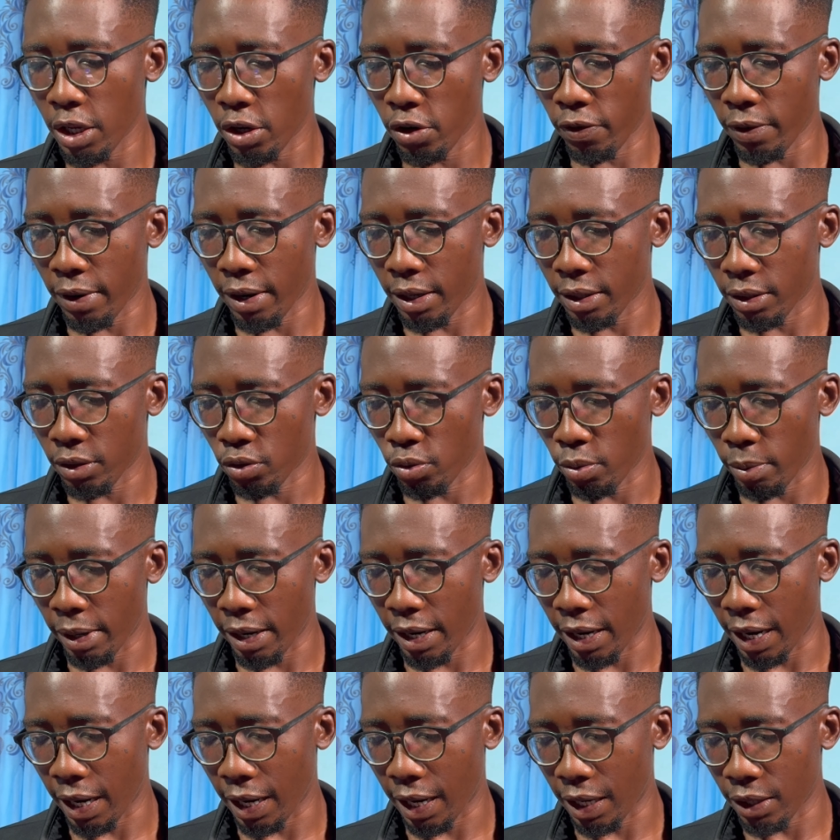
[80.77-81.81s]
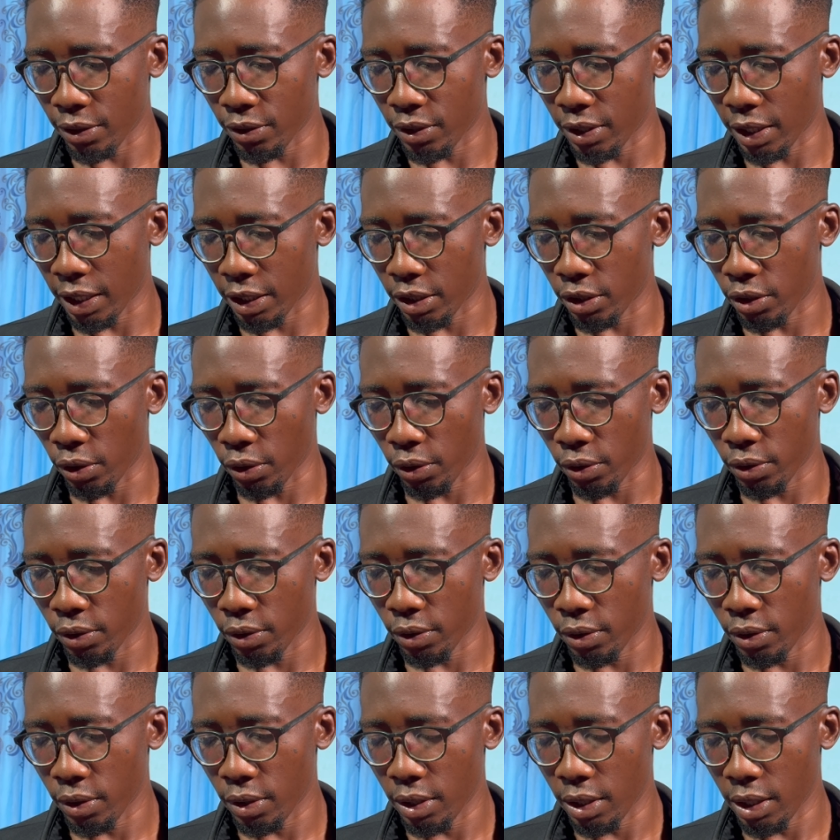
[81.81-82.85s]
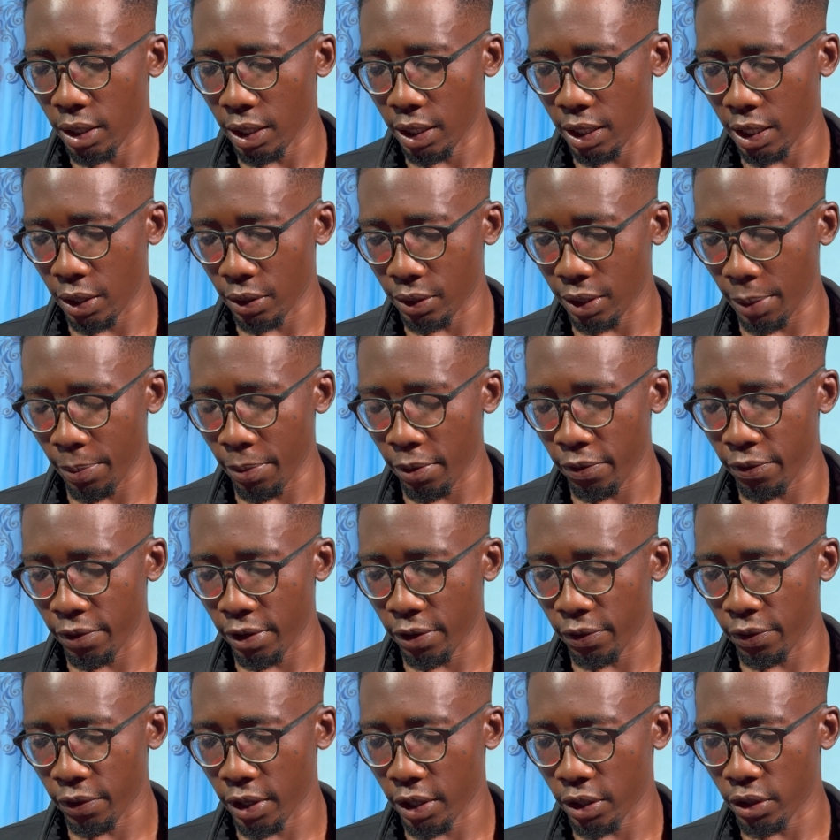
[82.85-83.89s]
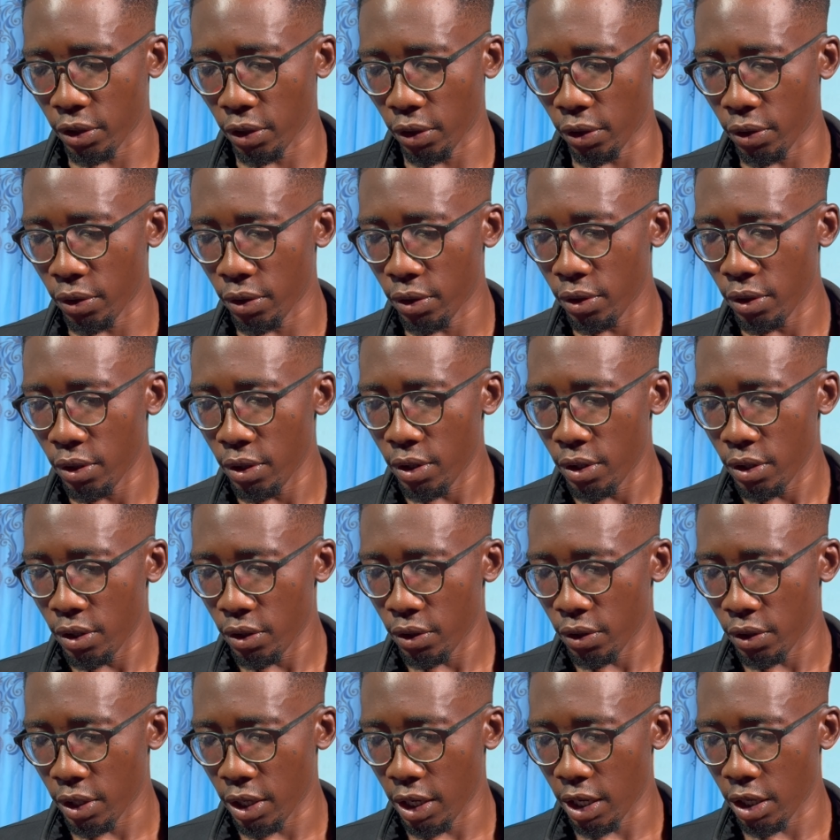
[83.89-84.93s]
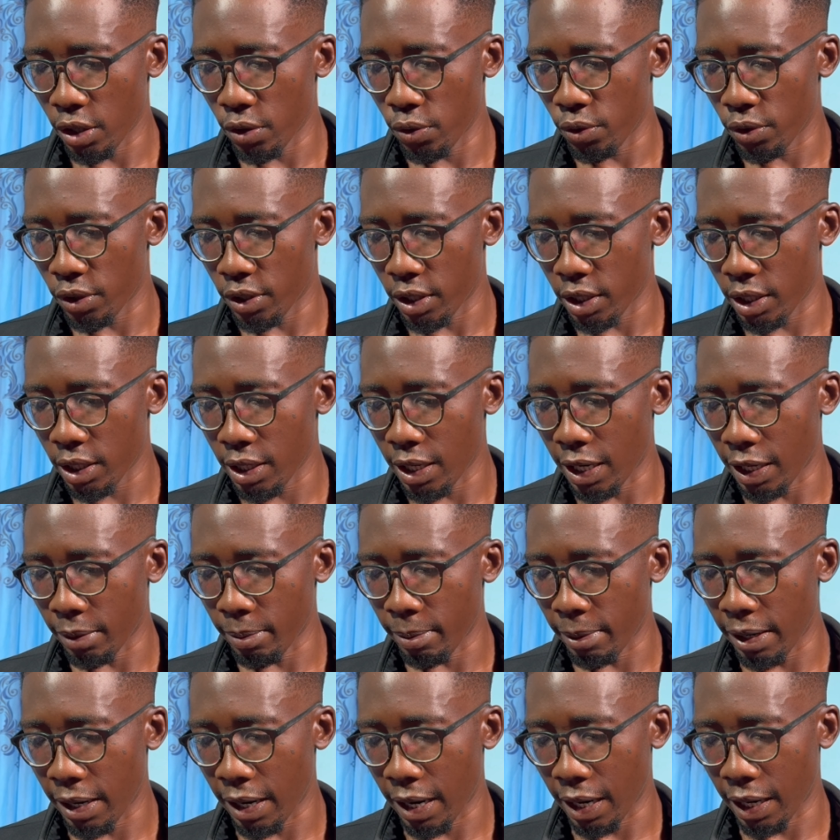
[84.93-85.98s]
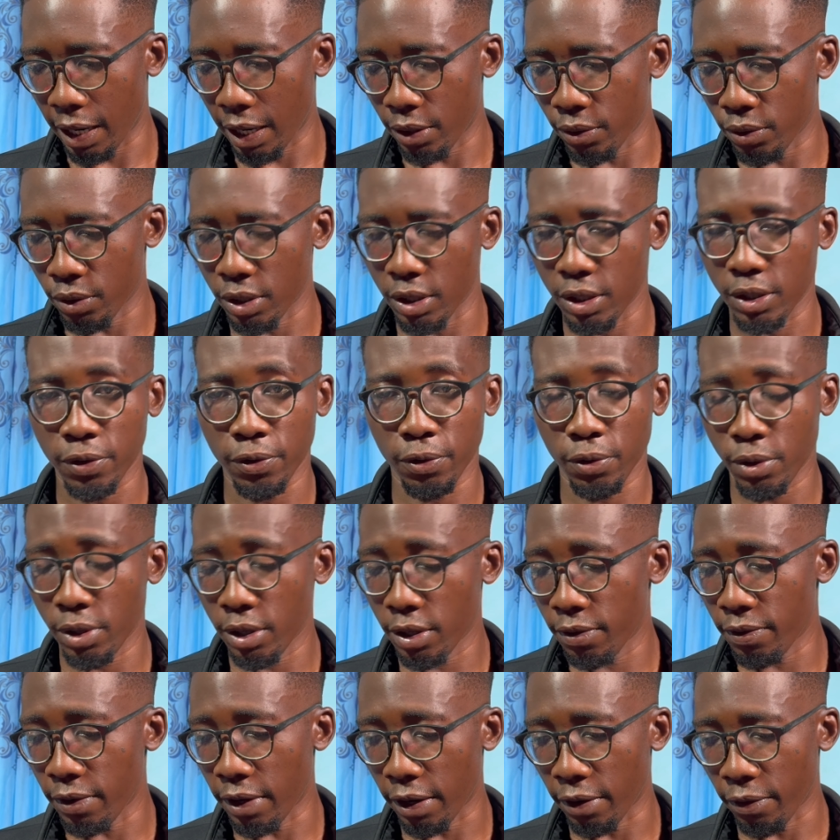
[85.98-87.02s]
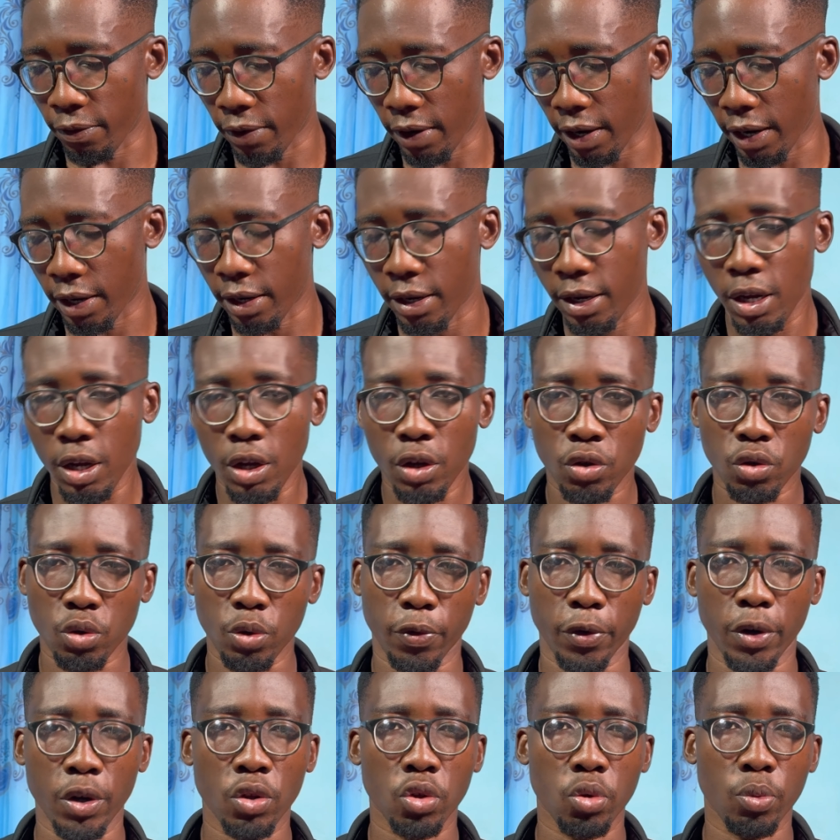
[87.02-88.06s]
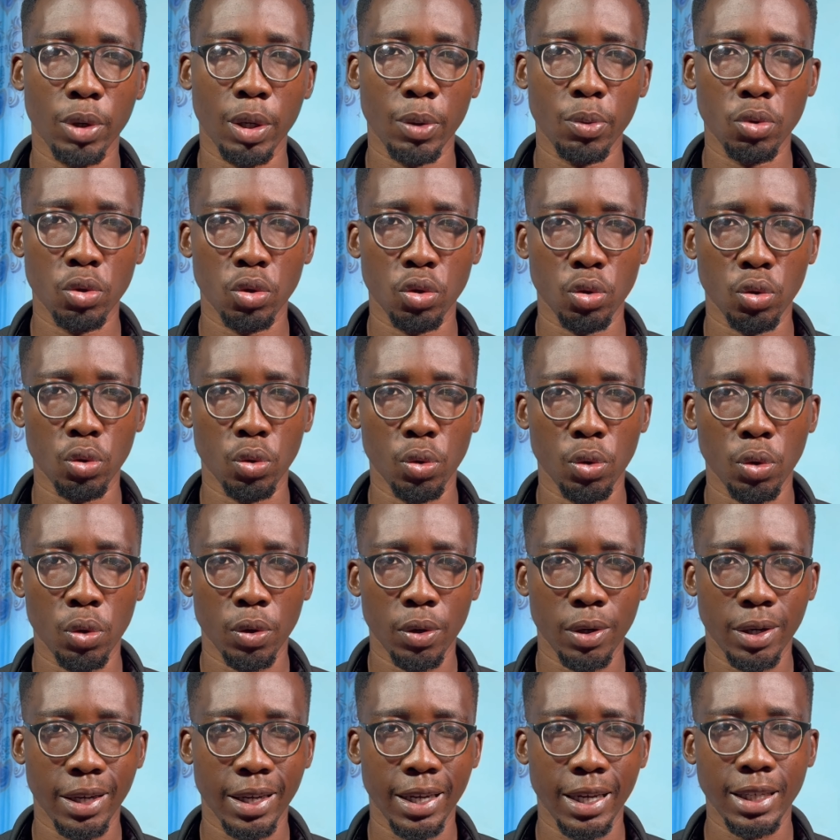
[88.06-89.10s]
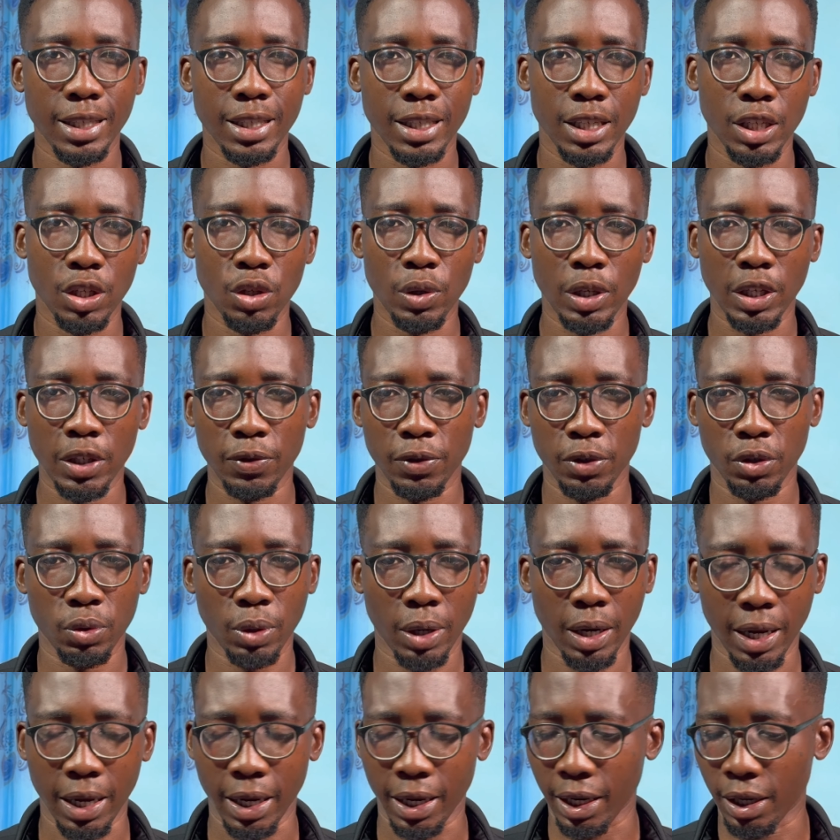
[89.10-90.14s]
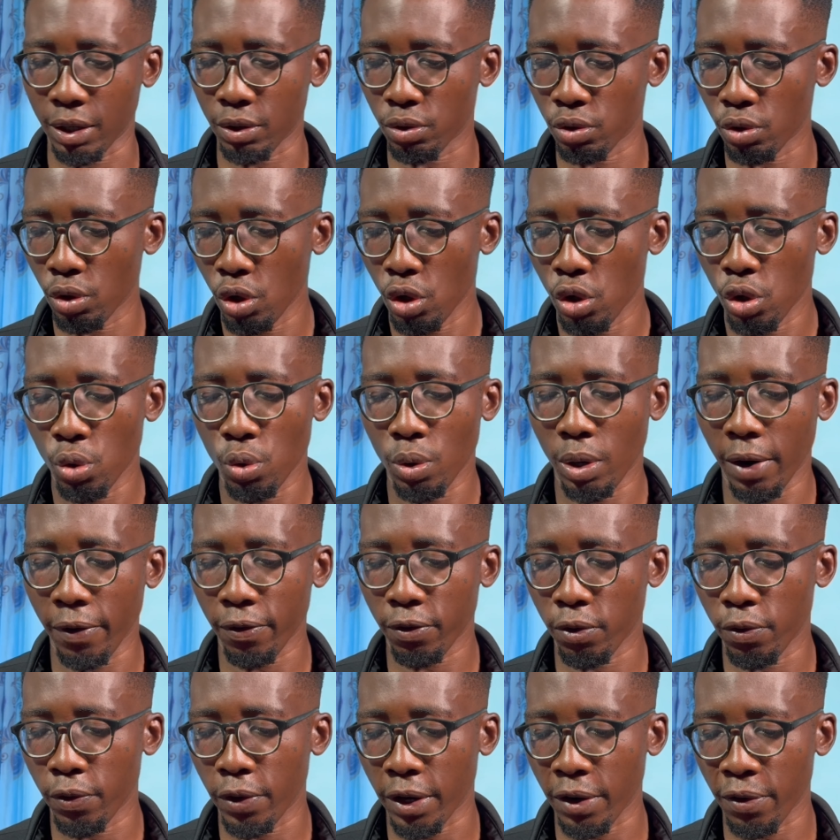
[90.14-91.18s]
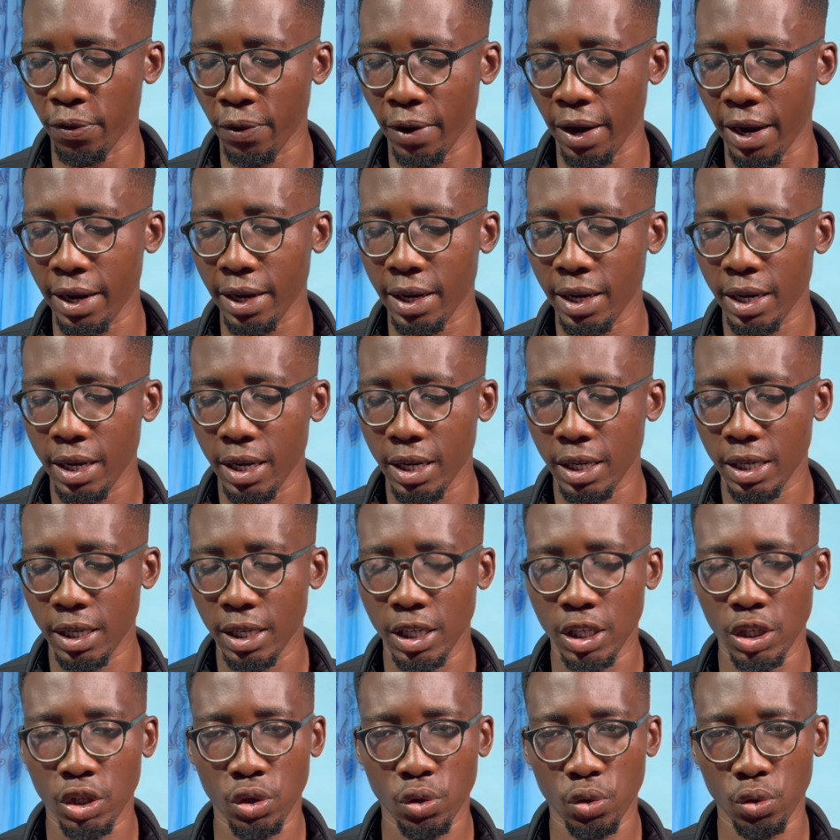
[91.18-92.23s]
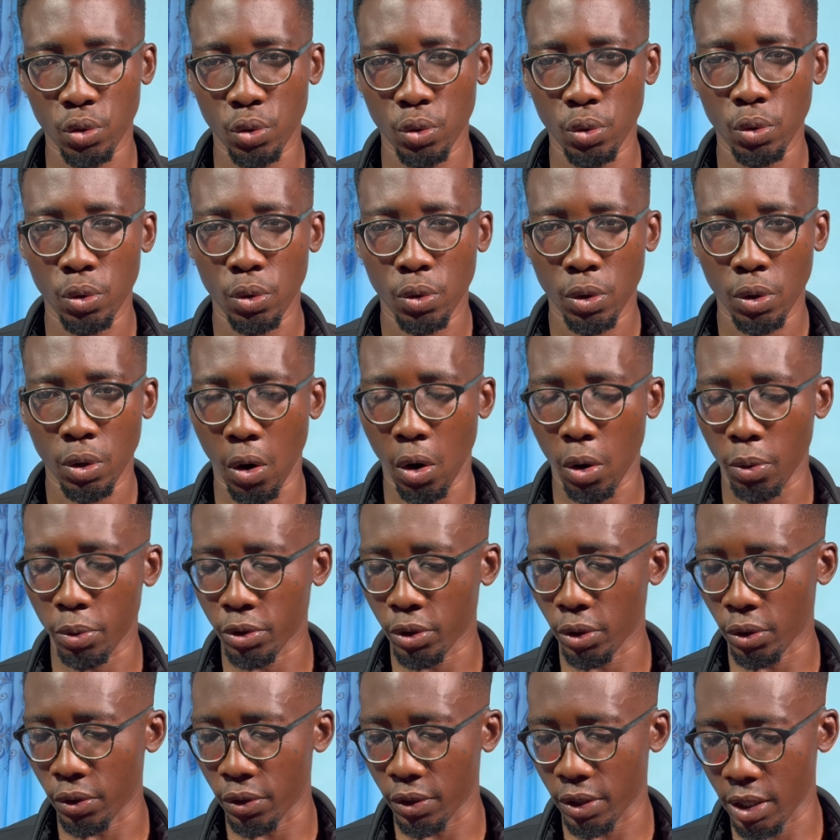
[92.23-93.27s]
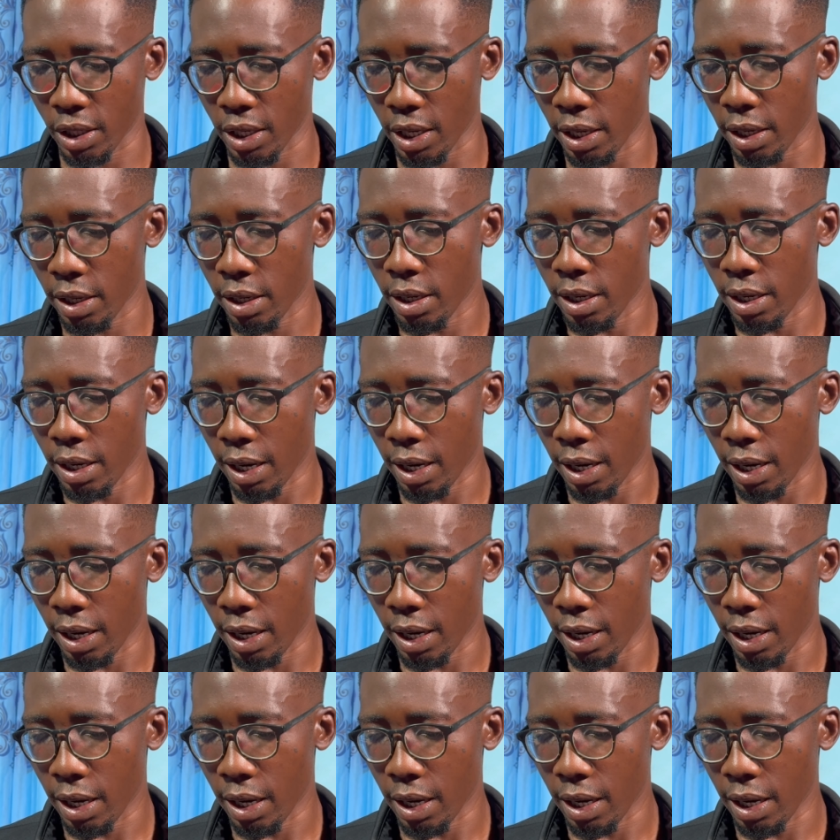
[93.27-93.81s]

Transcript: head over to my account section. Then I'll tap on verification. So here you will see that my account is fully verified. So for you to be able to get the US virtual account, you have to verify these two options here: